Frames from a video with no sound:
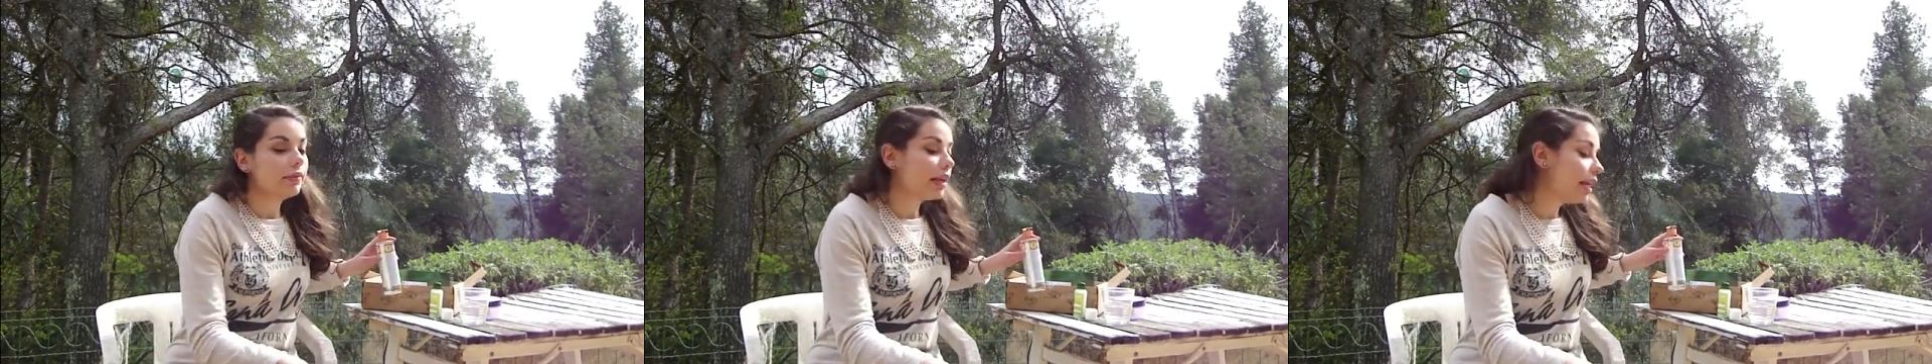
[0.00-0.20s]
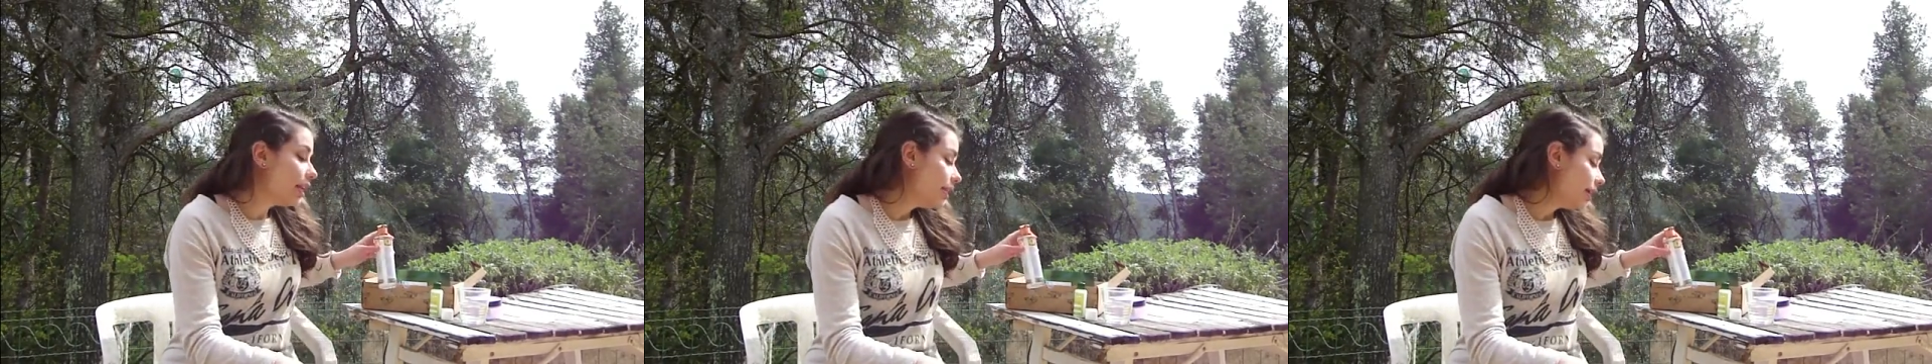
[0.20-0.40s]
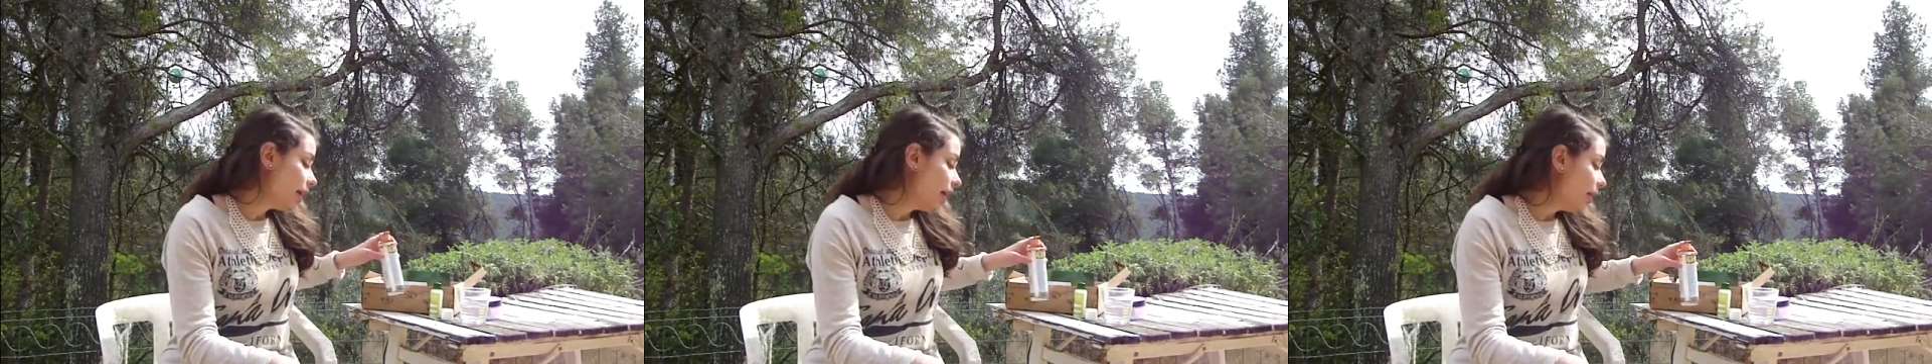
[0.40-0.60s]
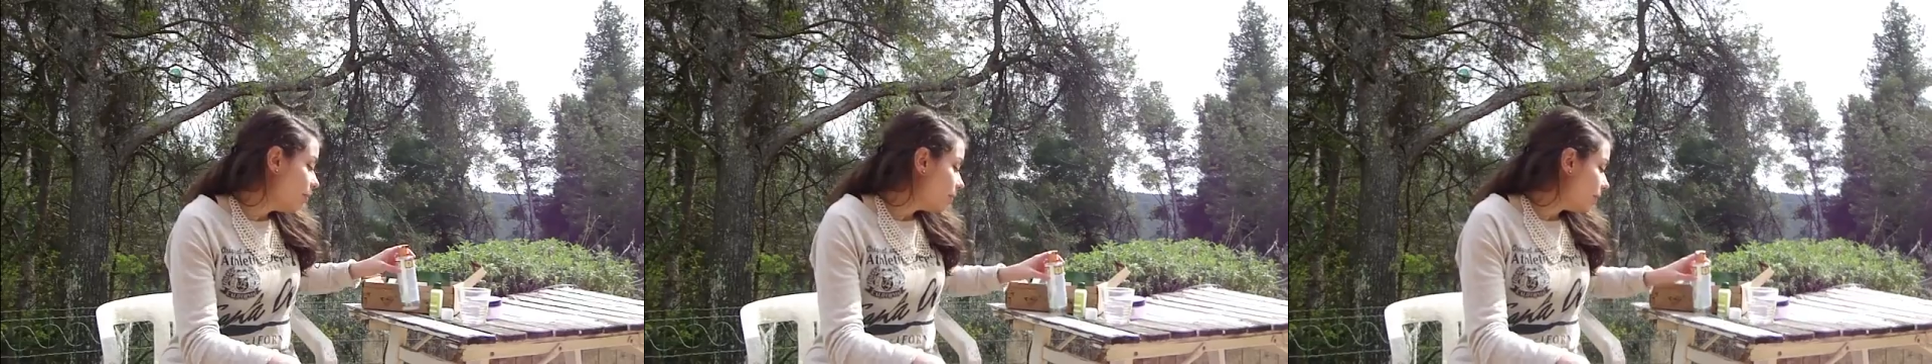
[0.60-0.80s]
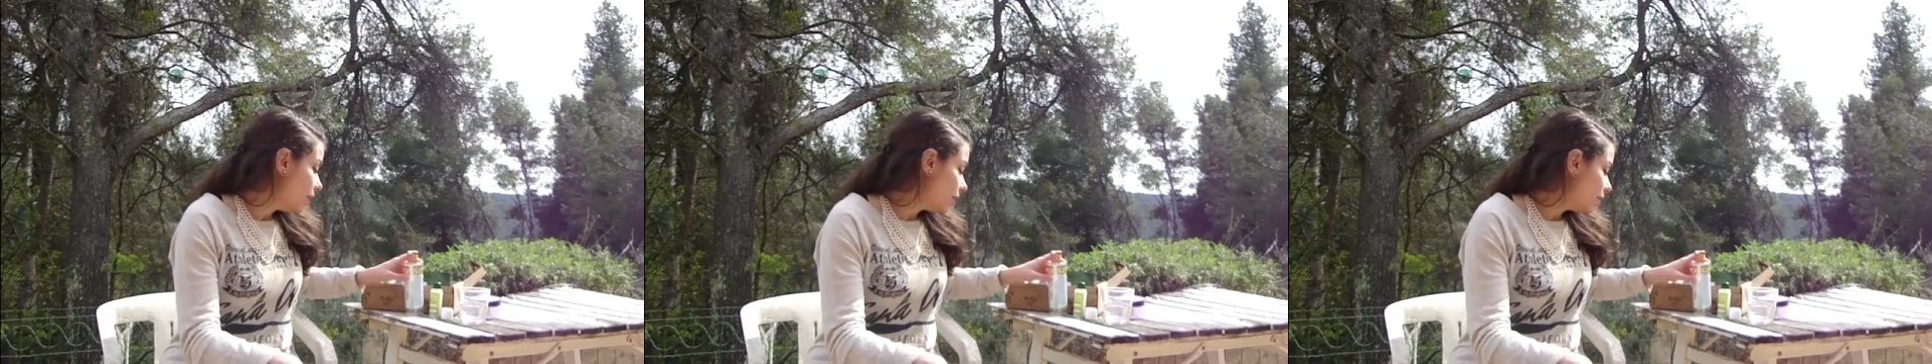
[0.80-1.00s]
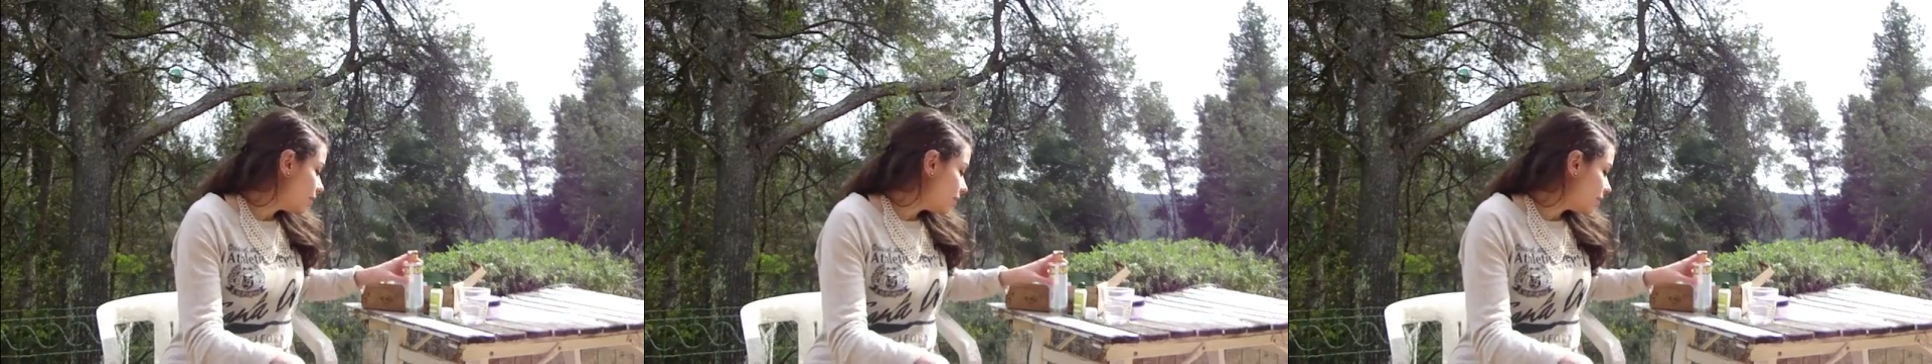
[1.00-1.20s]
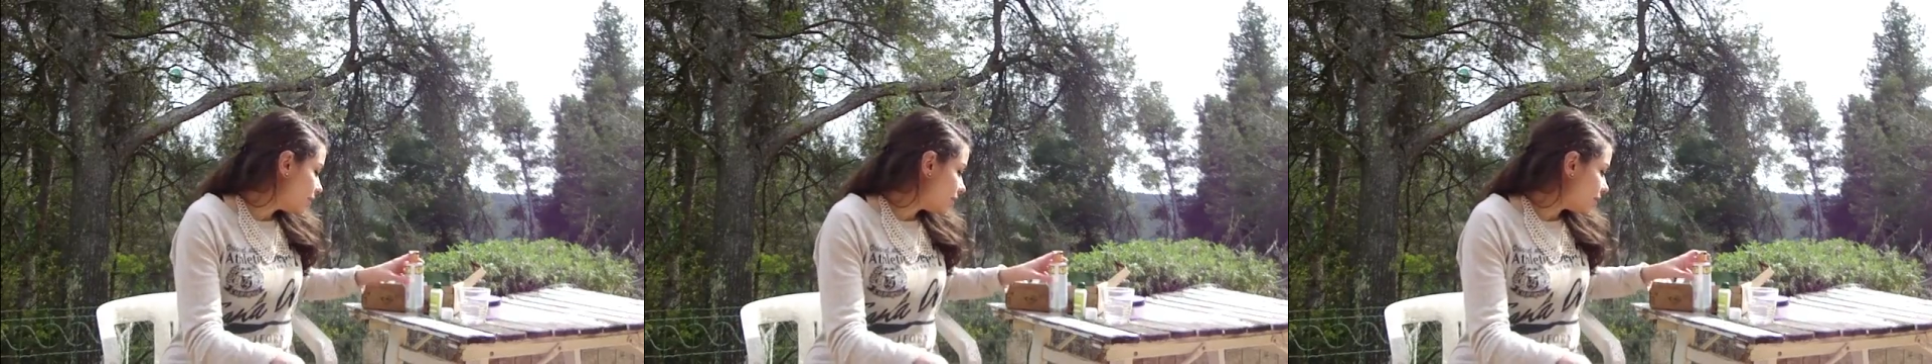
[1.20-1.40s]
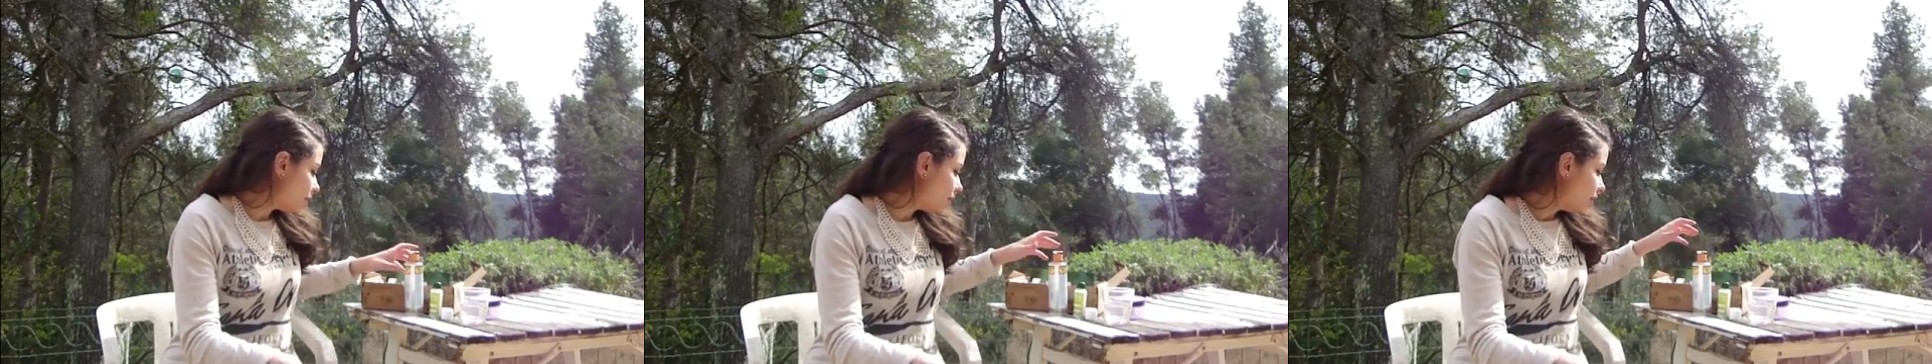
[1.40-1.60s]
Can't help it.
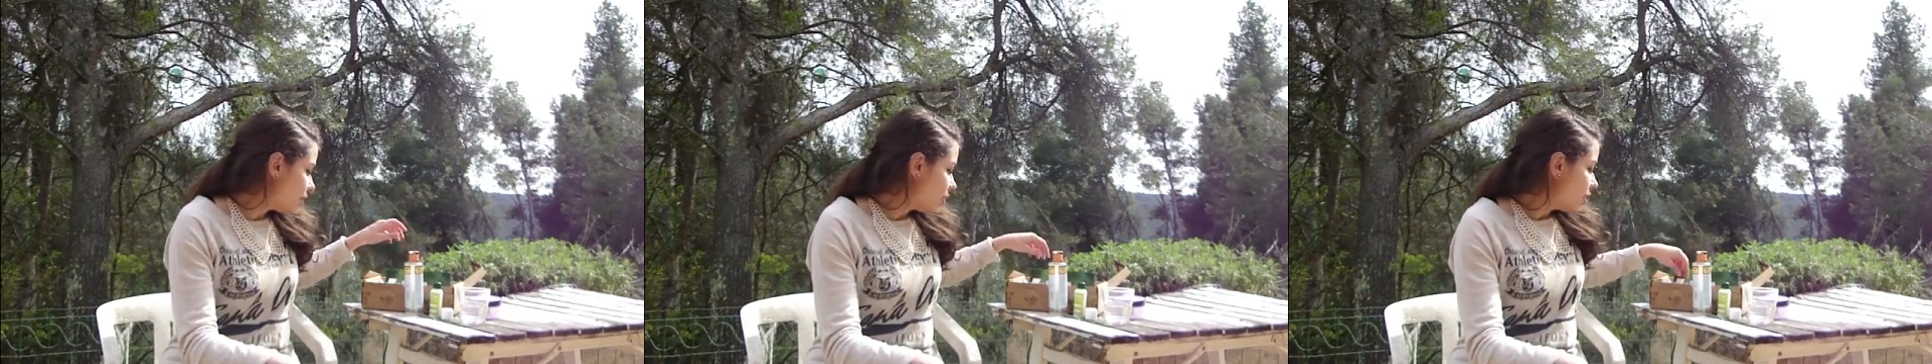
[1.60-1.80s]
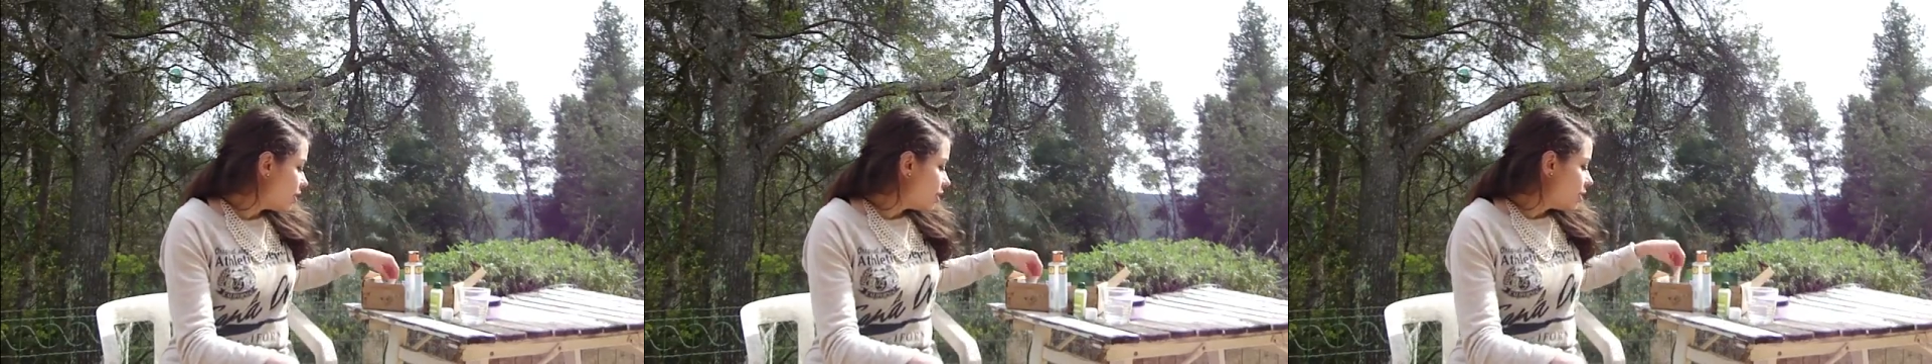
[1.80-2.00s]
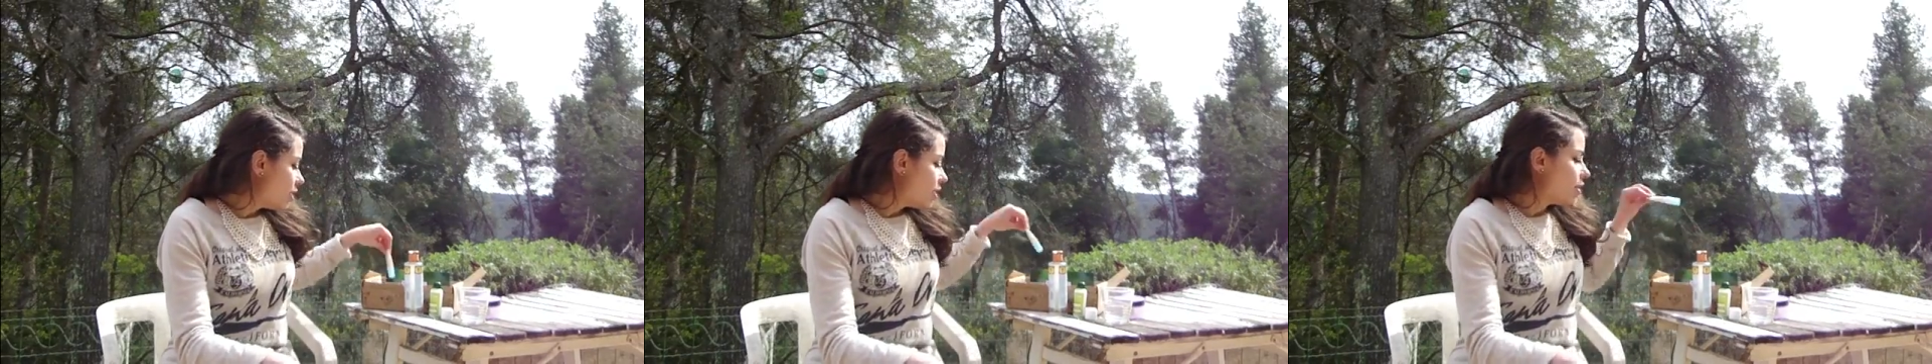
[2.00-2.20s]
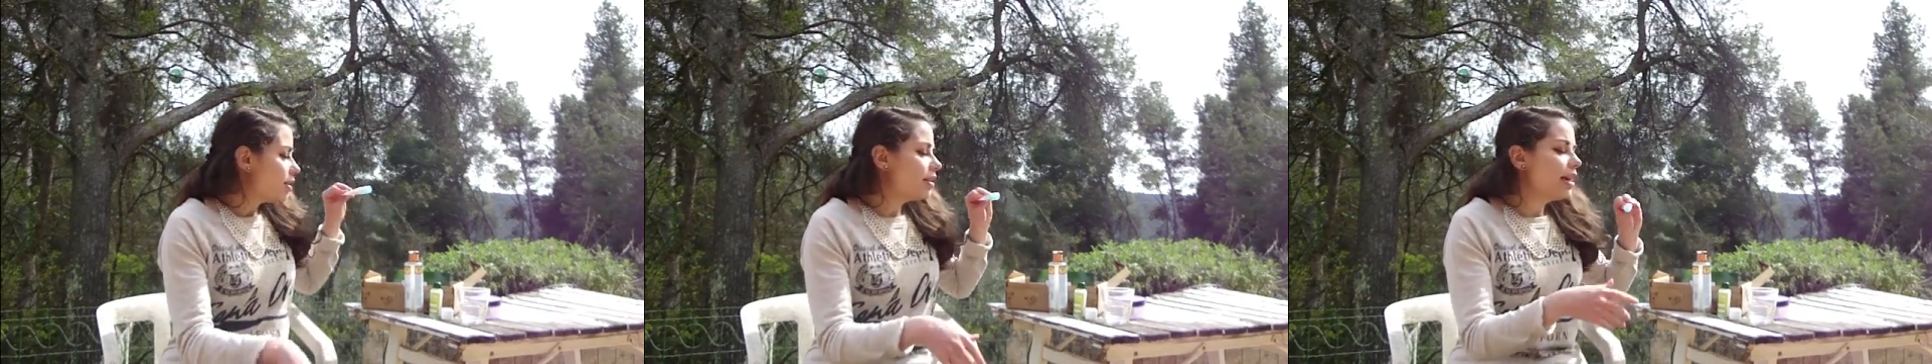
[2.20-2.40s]
The